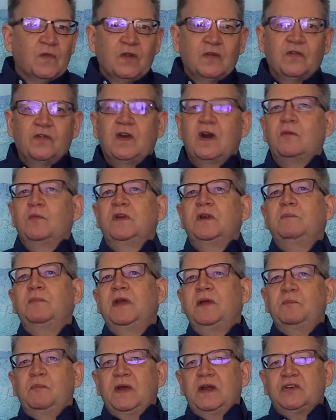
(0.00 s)
start with the
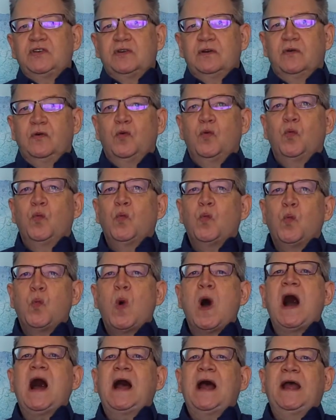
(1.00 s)
big picture.
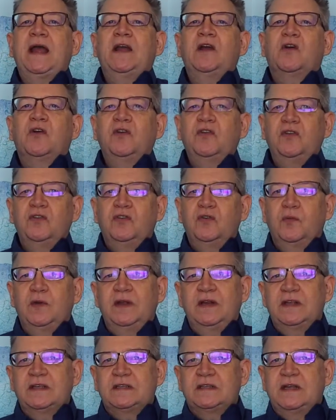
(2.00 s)
Why are you
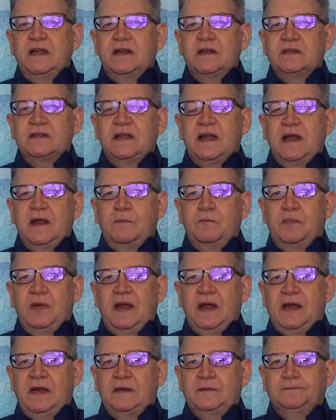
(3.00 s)
doing this sales
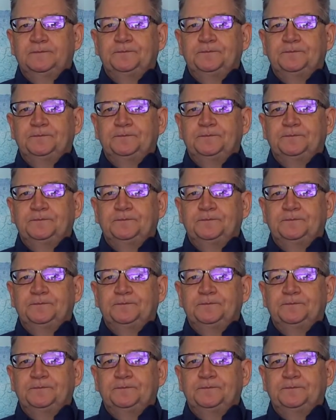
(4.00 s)
campaign?